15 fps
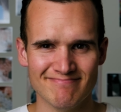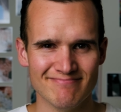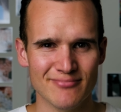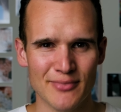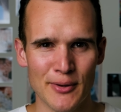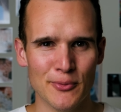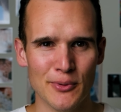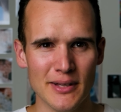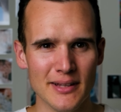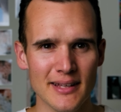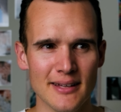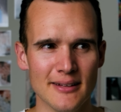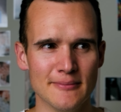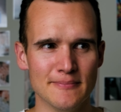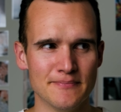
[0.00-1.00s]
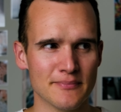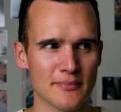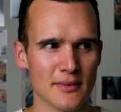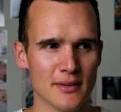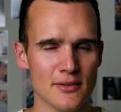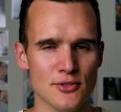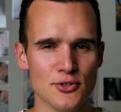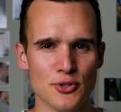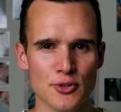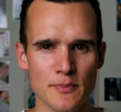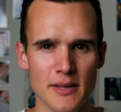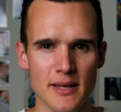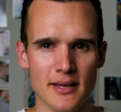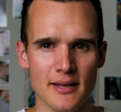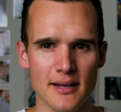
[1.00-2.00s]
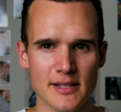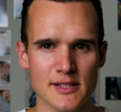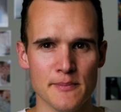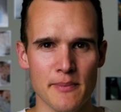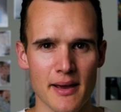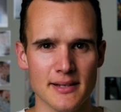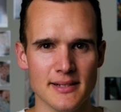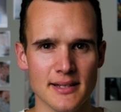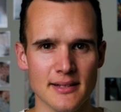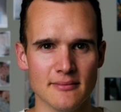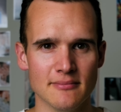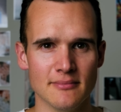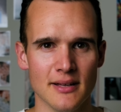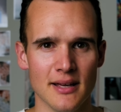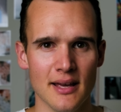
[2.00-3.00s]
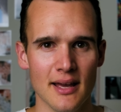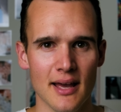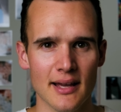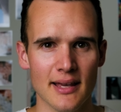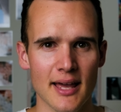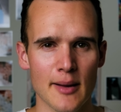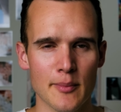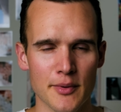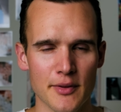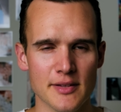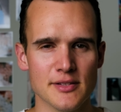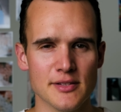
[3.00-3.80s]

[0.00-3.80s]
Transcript: We really should be expecting a camera that's